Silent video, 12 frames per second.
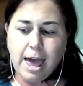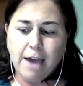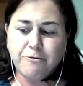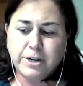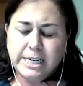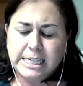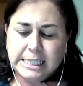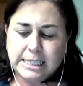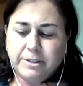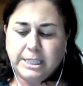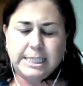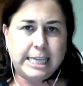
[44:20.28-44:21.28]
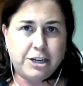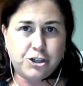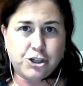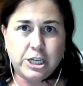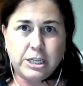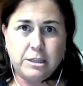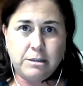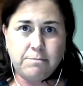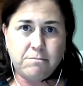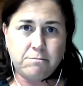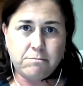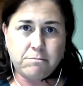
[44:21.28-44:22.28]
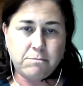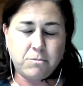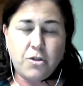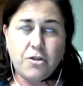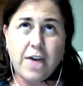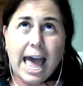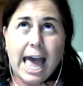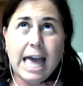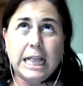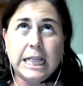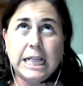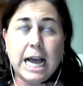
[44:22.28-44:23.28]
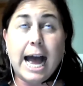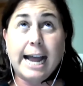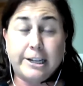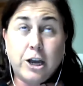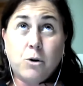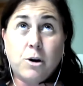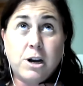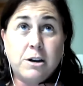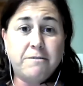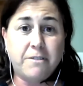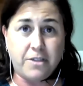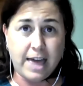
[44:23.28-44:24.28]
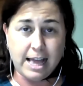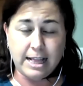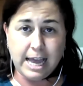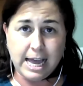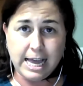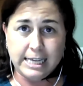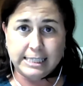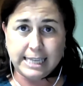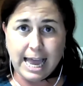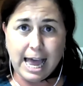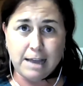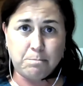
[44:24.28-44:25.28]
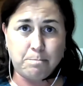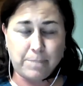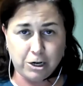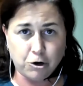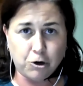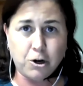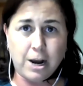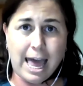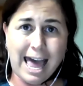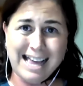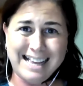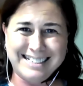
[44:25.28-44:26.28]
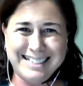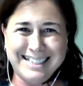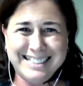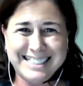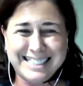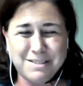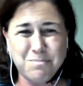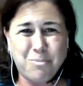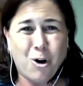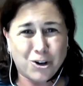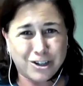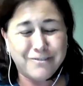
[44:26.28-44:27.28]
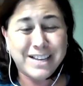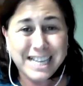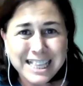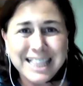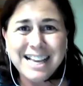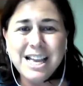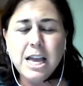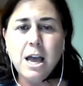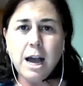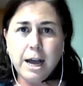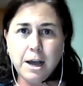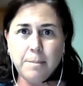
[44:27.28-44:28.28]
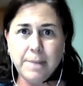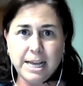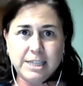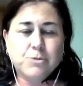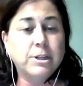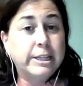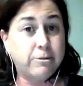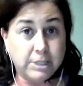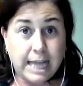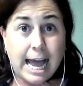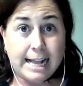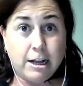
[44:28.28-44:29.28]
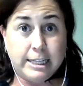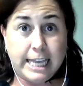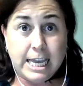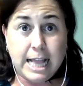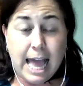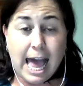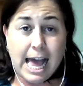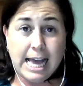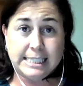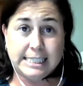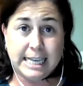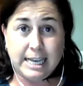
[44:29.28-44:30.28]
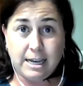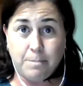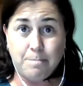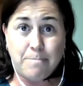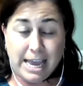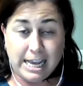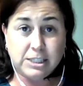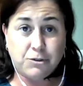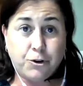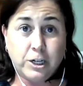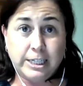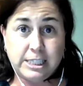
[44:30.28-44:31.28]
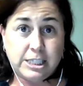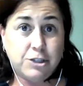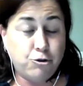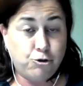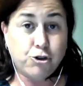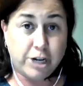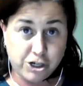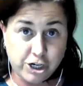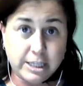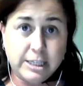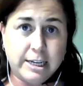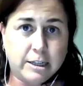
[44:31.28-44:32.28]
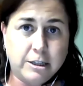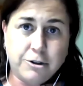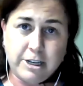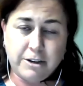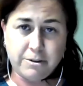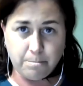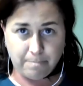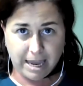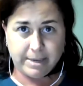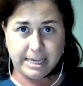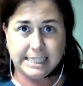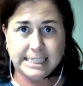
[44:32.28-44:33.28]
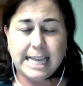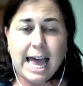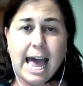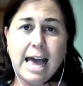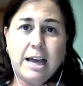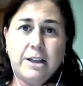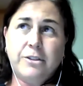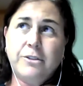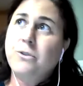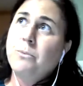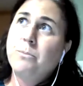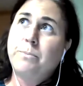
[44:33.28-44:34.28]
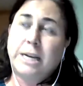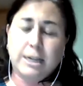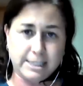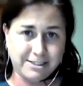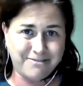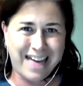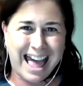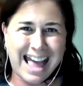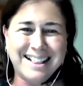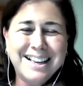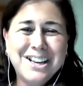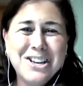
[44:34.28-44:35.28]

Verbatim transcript: every civilization that I know of that has had beer as part of it, um, has really relied on it as a base for its nutrition, including babies. And because of that,